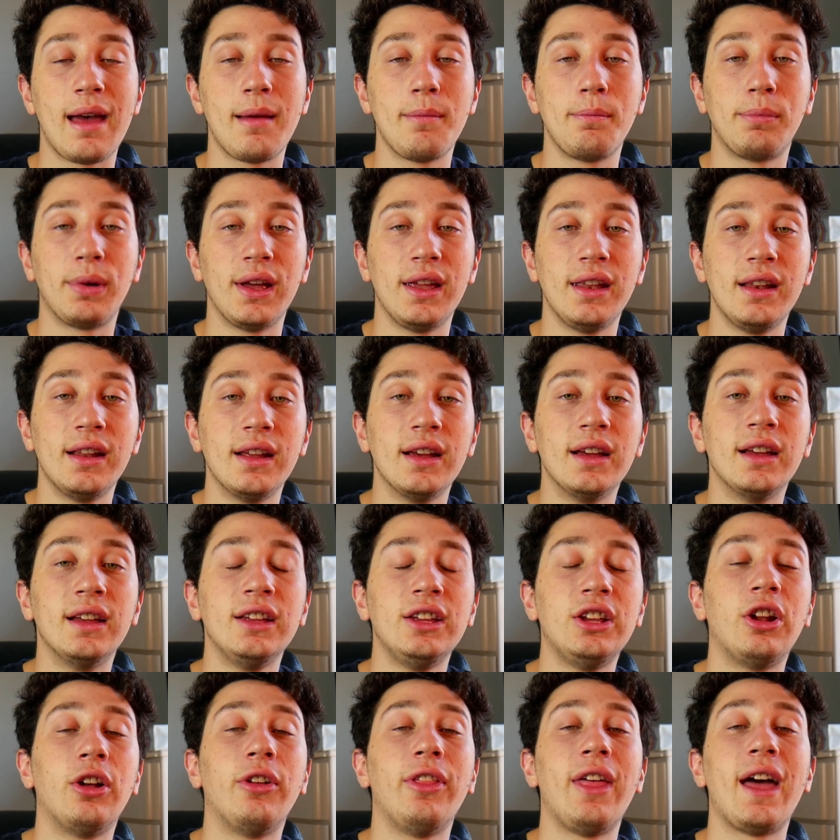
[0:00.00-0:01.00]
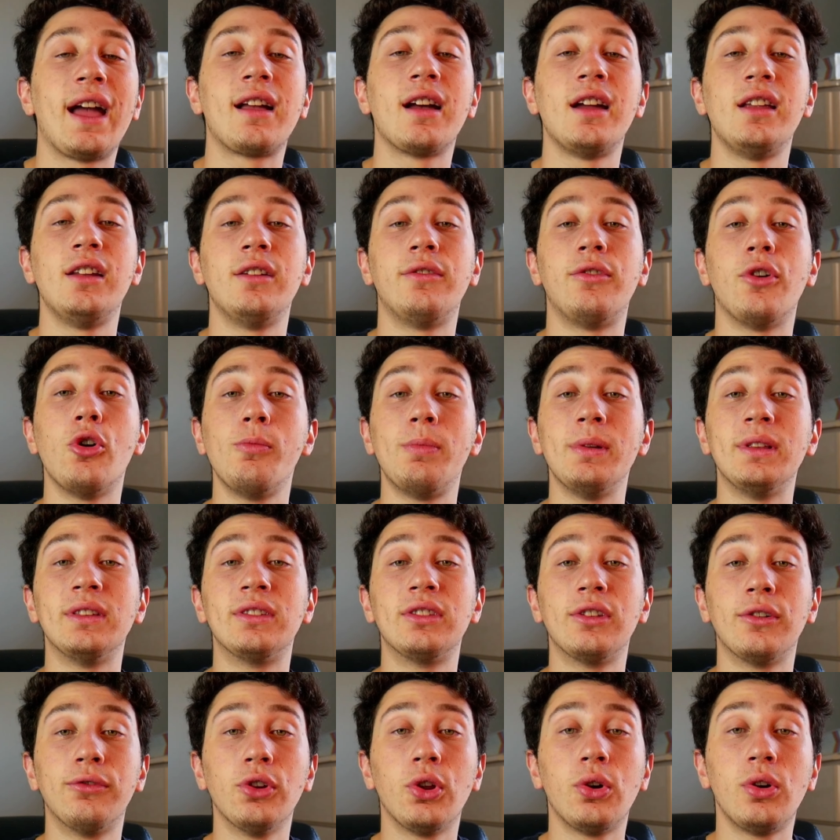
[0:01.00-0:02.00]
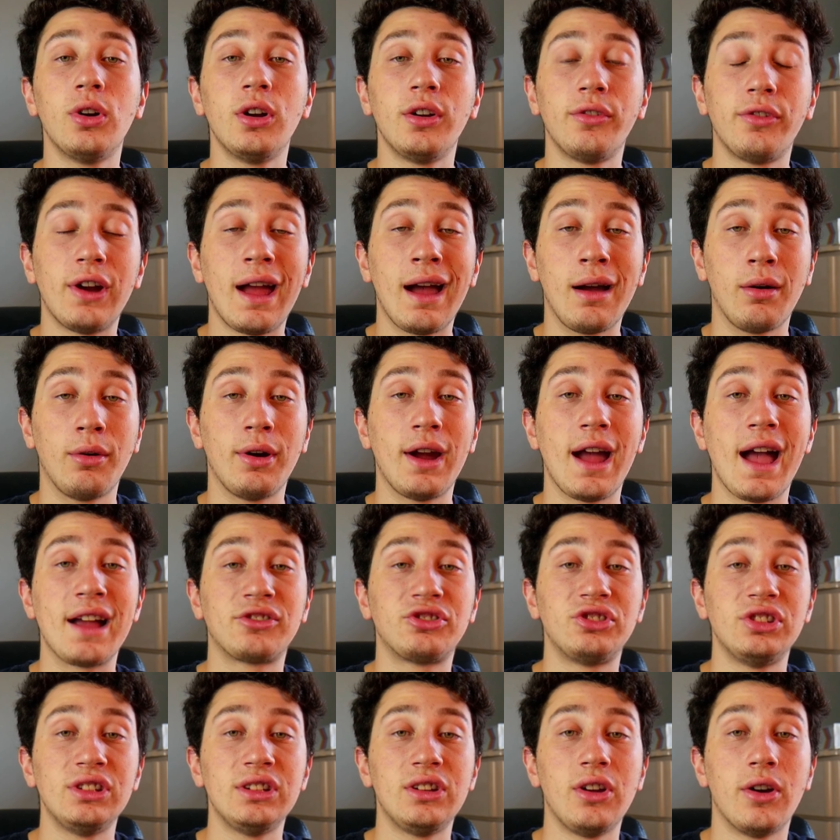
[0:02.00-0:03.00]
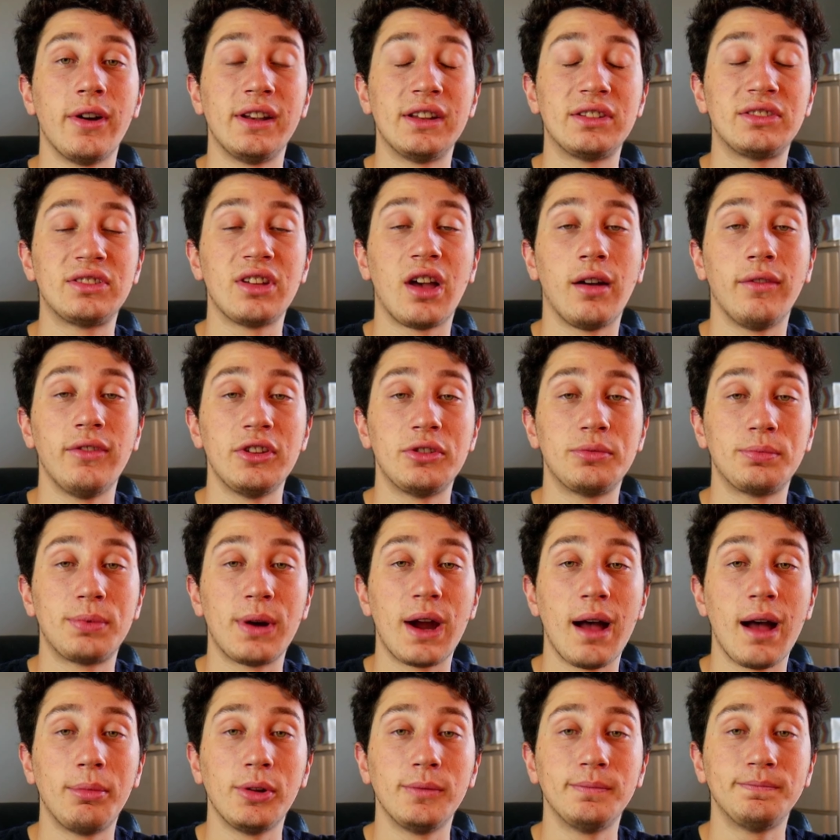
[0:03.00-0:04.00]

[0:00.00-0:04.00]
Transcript: but that kind of opens the floor for how we're actually going to solve this problem.